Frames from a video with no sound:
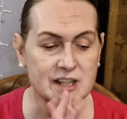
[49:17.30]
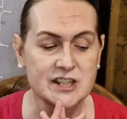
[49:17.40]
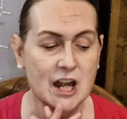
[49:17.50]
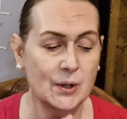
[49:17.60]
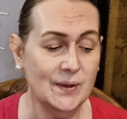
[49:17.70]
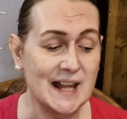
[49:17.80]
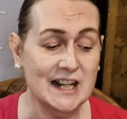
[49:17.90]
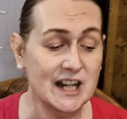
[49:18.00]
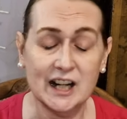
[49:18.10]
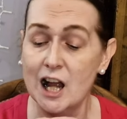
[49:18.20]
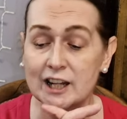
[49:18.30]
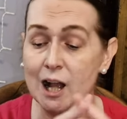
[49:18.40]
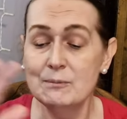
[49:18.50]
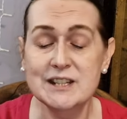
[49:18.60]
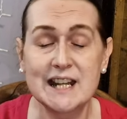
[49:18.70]
So that I
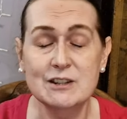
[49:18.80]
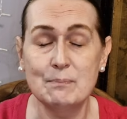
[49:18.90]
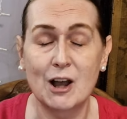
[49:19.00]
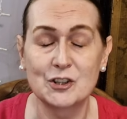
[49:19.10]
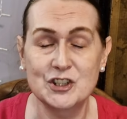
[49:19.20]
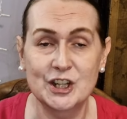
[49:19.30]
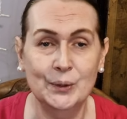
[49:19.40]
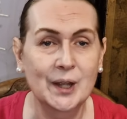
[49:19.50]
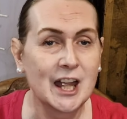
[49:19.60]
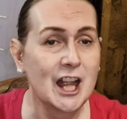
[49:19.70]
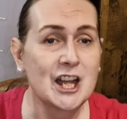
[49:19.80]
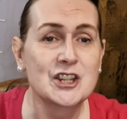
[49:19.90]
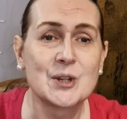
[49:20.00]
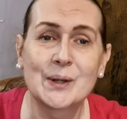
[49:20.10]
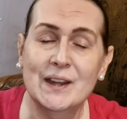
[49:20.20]
come to the end of part 2.
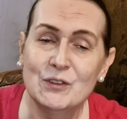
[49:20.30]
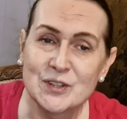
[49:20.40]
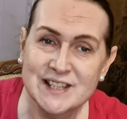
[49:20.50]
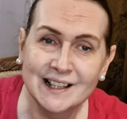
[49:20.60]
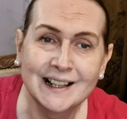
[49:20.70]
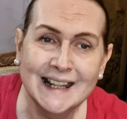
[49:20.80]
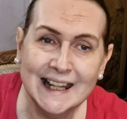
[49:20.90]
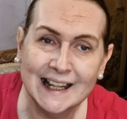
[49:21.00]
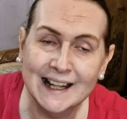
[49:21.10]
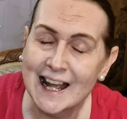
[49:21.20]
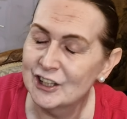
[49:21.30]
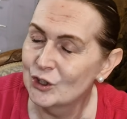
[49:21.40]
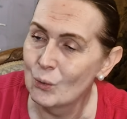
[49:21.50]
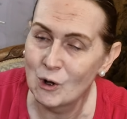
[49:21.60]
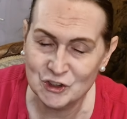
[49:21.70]
So if you're still here and
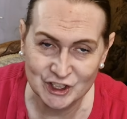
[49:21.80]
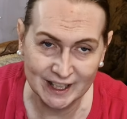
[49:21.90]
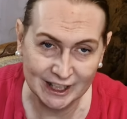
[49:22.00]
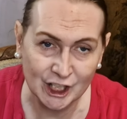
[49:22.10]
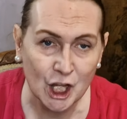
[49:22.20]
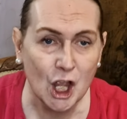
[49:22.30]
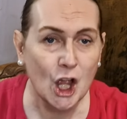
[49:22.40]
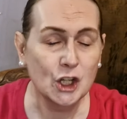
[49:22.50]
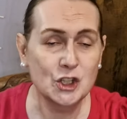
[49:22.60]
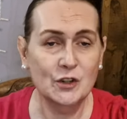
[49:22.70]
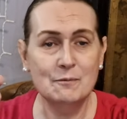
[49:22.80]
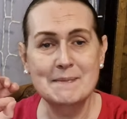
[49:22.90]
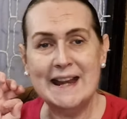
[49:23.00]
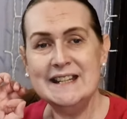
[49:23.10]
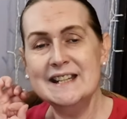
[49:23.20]
you're watching, you've
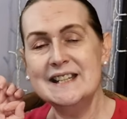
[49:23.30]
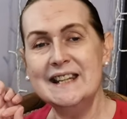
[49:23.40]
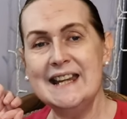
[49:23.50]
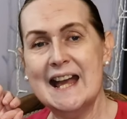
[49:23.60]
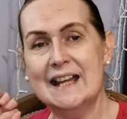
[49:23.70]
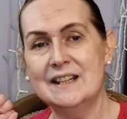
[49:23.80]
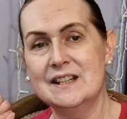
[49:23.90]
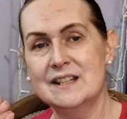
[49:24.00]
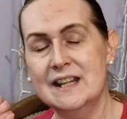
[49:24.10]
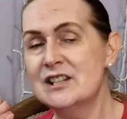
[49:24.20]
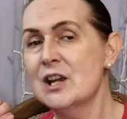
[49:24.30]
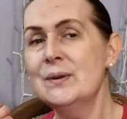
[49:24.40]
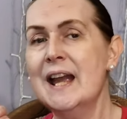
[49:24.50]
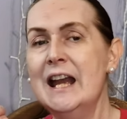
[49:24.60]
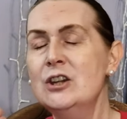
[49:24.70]
made it to the end. It's
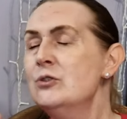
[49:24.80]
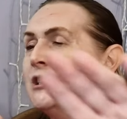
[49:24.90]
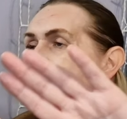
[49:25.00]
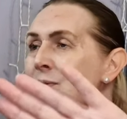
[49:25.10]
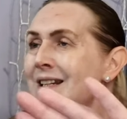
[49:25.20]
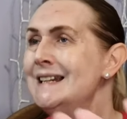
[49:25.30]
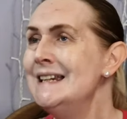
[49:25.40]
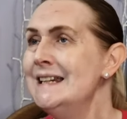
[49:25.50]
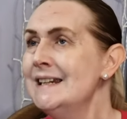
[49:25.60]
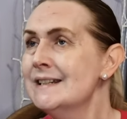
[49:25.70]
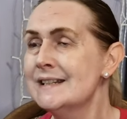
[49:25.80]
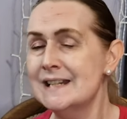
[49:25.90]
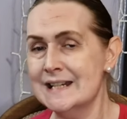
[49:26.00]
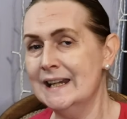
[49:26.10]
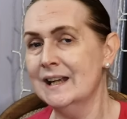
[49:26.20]
okay. You don't need to
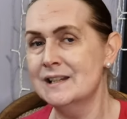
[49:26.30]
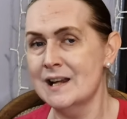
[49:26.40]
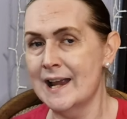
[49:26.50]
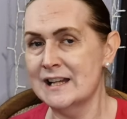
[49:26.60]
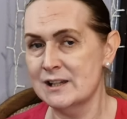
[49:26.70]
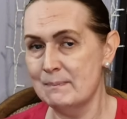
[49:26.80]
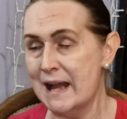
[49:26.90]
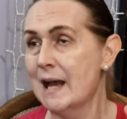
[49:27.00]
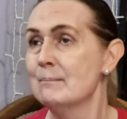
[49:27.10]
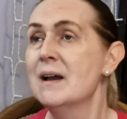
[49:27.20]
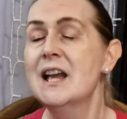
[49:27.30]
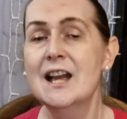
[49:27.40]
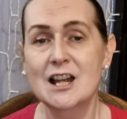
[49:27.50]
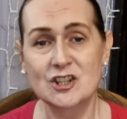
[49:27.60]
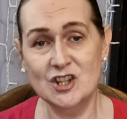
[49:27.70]
take a diazepam
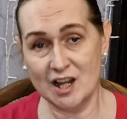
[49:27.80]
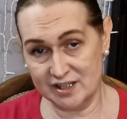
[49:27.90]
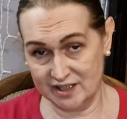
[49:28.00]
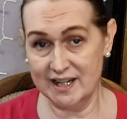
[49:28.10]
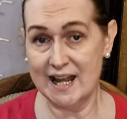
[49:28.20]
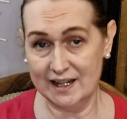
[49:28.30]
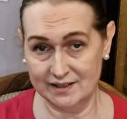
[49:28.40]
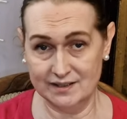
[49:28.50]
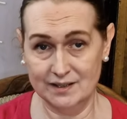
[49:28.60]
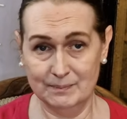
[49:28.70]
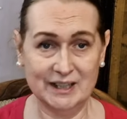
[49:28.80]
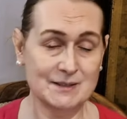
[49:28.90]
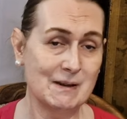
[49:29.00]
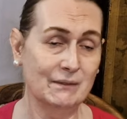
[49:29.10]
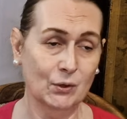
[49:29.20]
just yet,
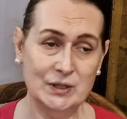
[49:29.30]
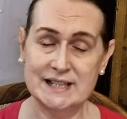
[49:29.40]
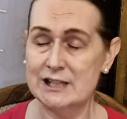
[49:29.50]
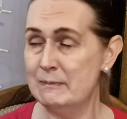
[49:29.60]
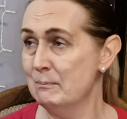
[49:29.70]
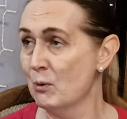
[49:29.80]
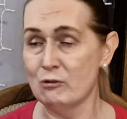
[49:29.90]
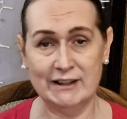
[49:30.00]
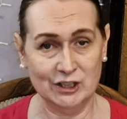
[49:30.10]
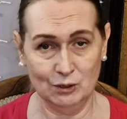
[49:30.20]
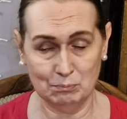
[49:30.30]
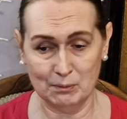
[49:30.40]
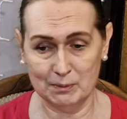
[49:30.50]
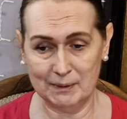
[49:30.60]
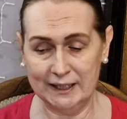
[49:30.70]
because my voice has been boring you
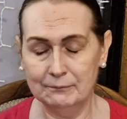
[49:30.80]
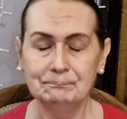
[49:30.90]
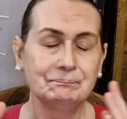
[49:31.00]
probably.